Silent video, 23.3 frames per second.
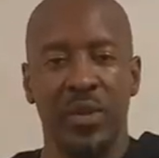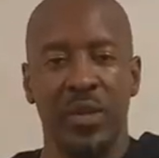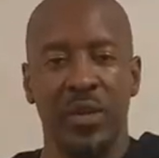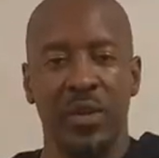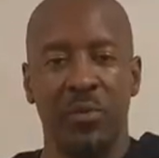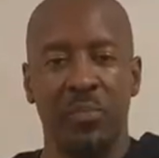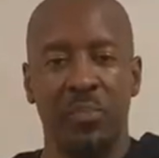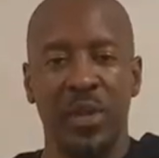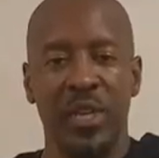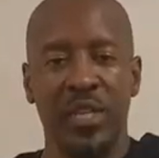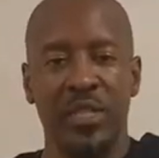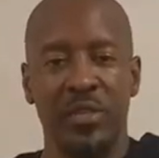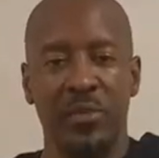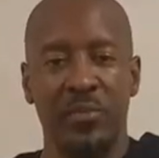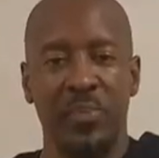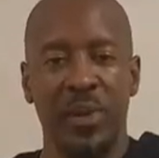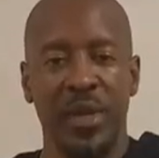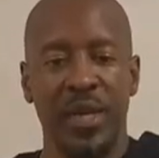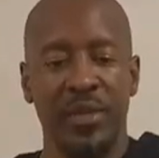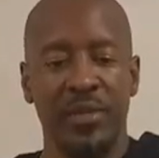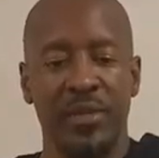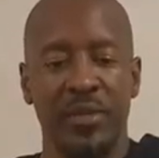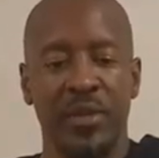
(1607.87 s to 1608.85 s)
with the completion
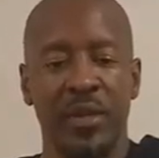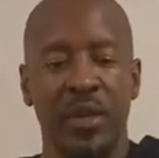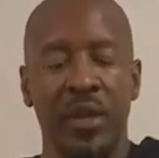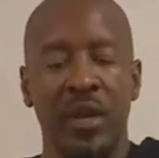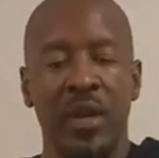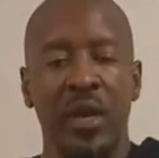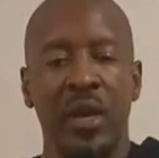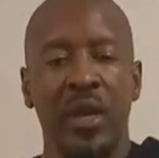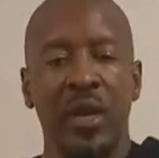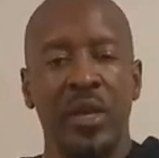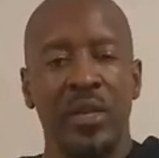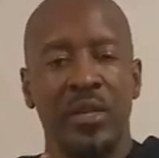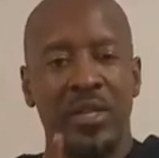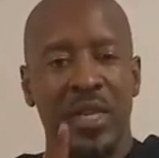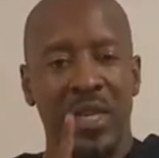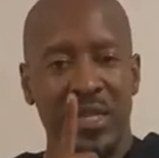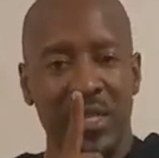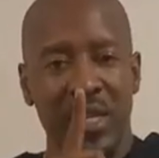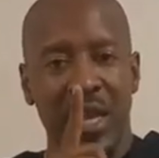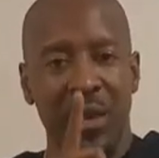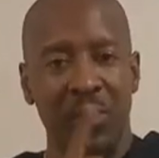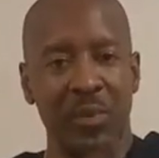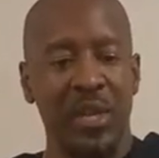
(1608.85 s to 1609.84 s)
piece.
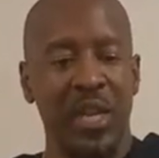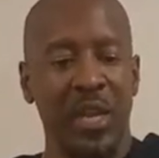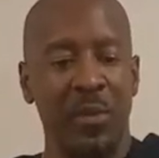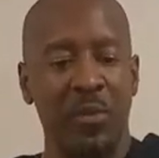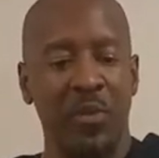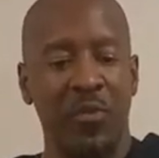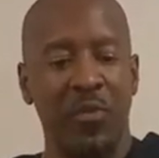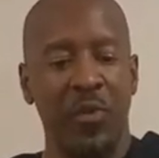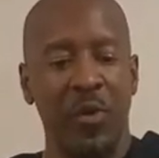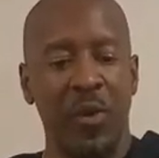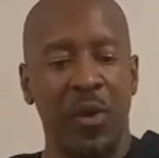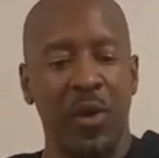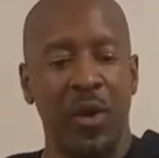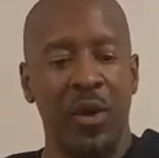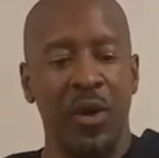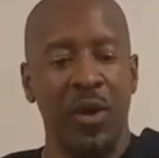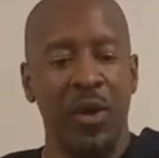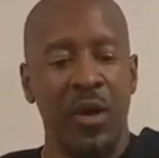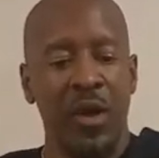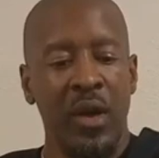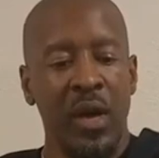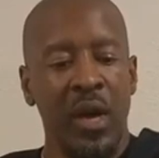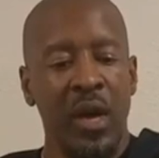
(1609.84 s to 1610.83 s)
Just like we did
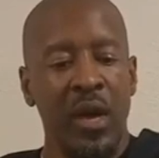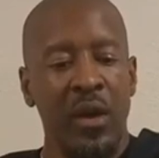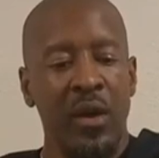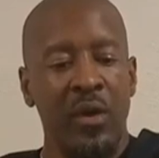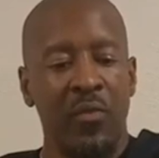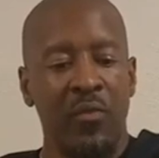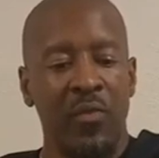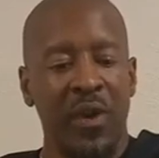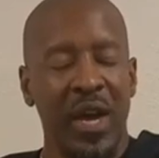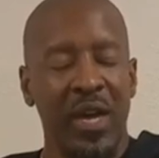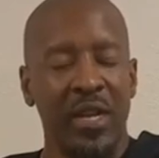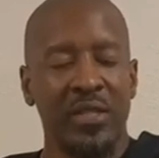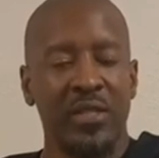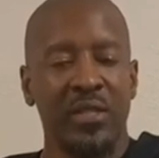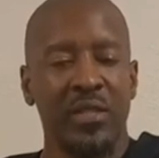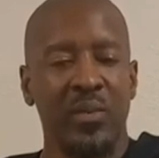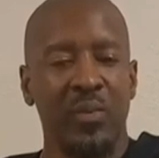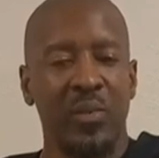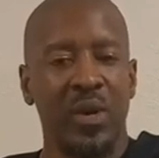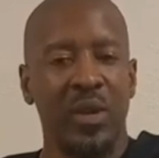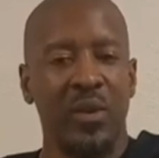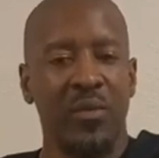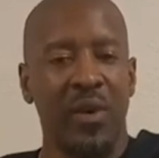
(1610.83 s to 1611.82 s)
before, find
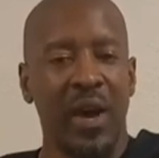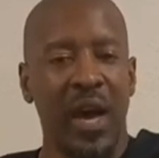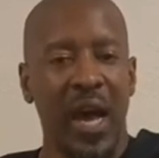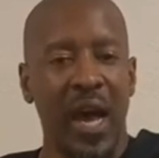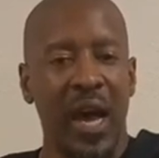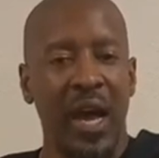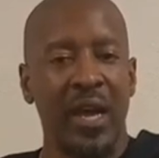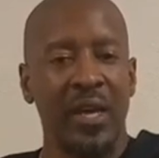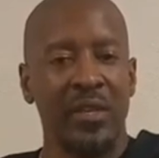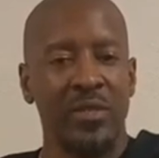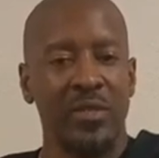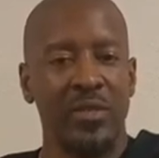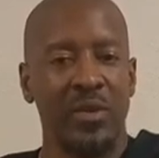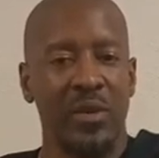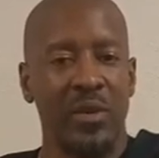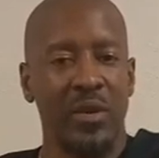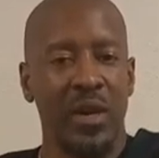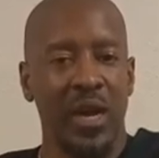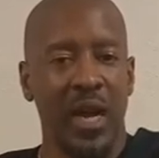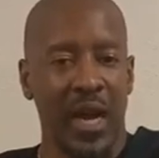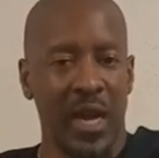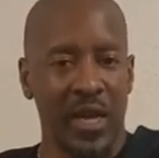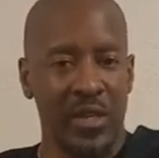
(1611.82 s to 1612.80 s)
somewhat of
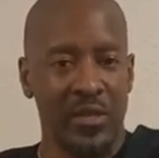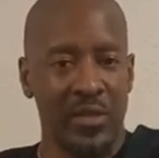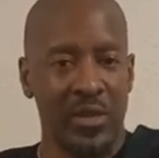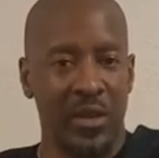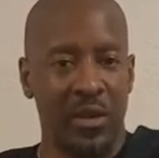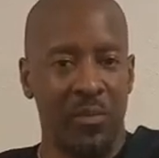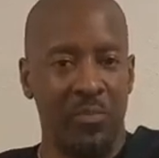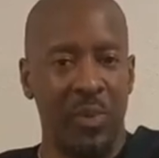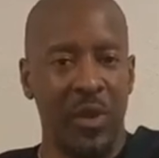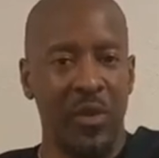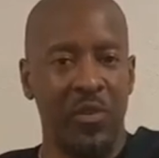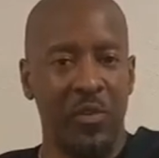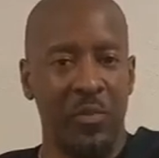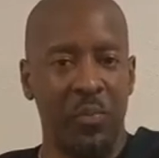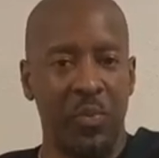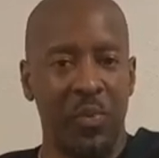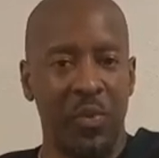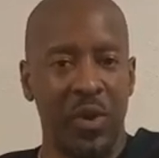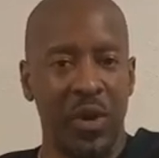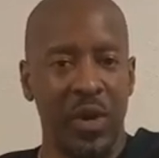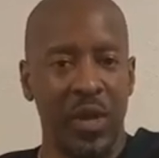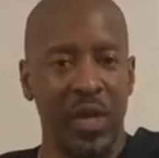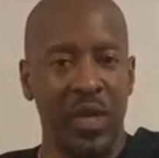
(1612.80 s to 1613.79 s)
a pivot
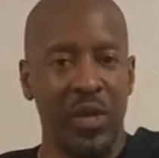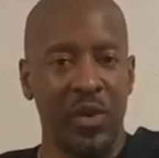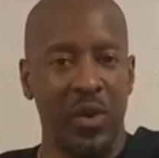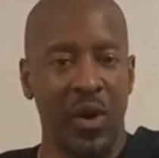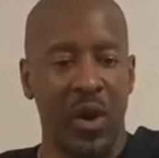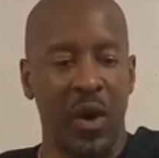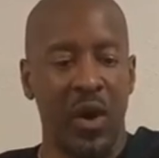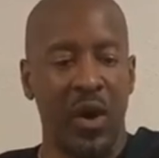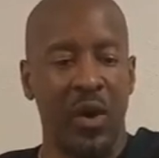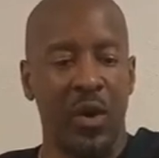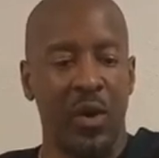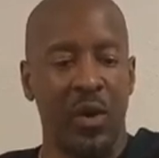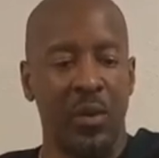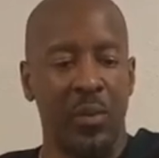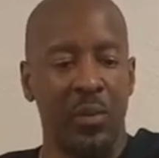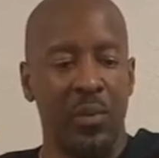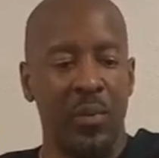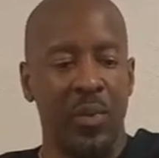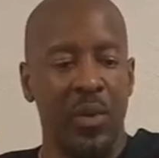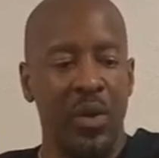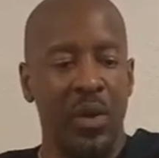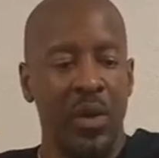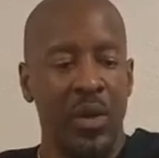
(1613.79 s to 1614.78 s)
point in your
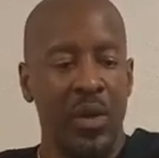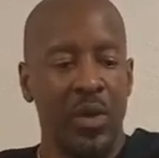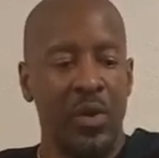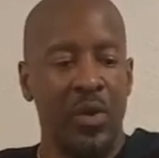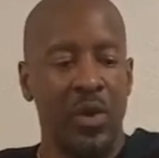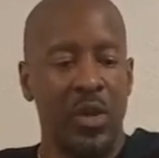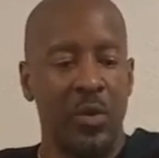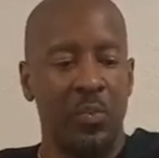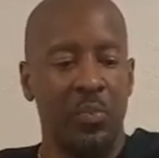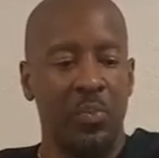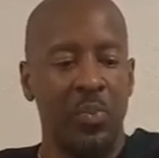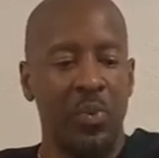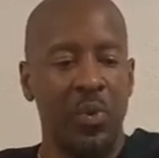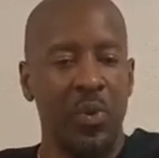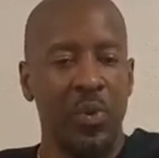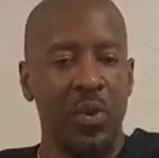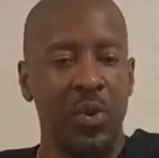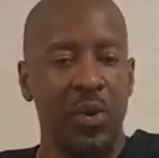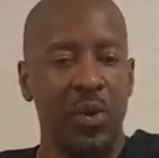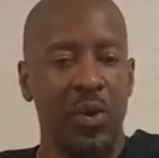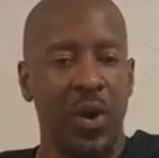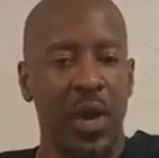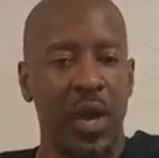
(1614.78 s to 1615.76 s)
arm. You're gonna
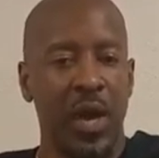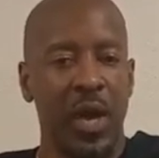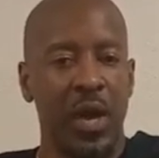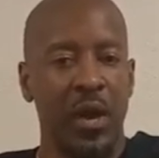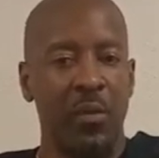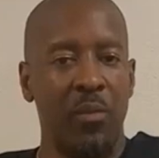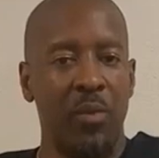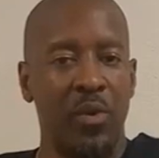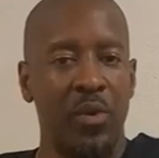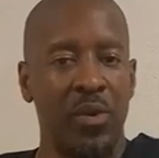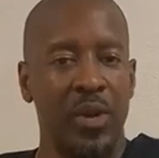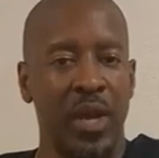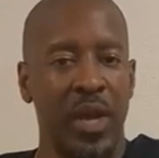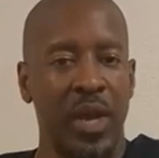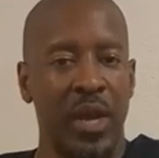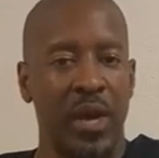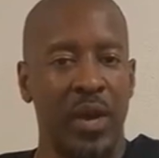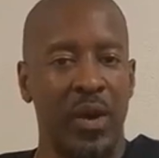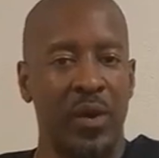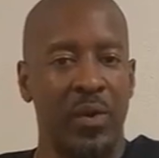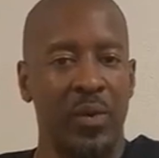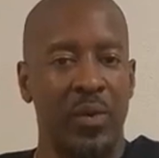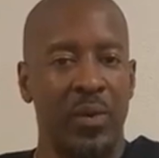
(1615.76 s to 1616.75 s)
pull your elbow
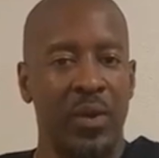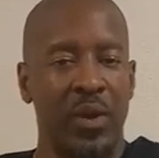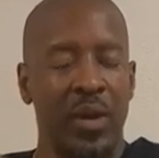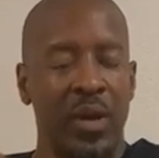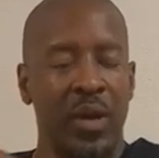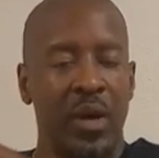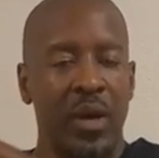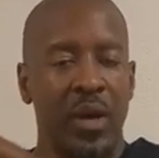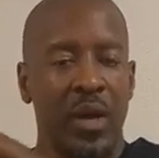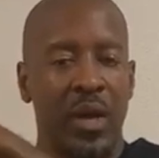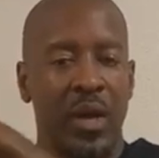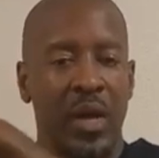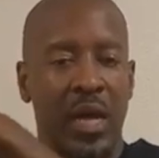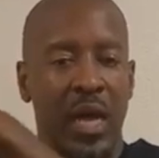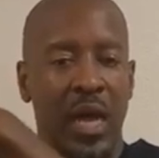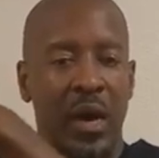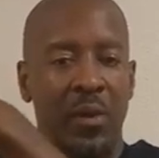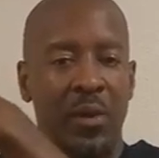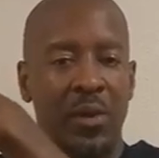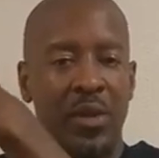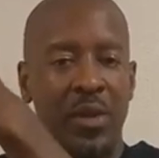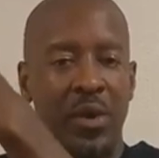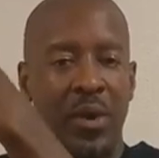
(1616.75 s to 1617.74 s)
down,
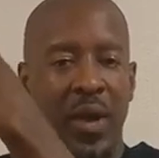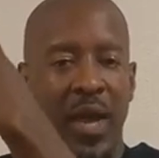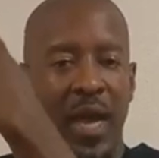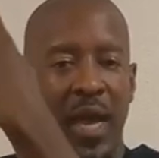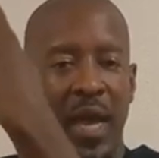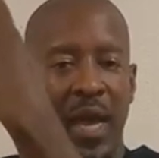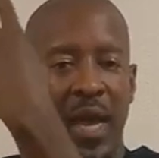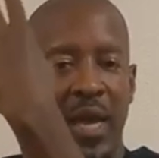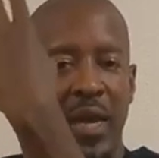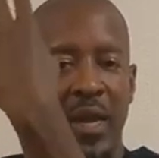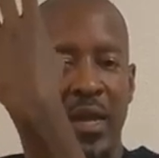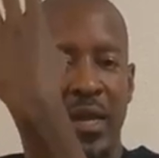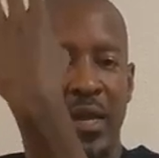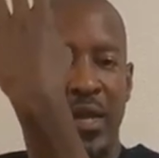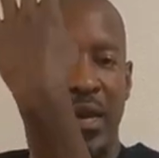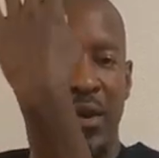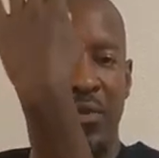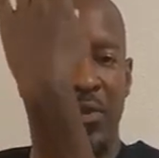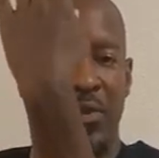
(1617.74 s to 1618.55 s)
allowing your hand to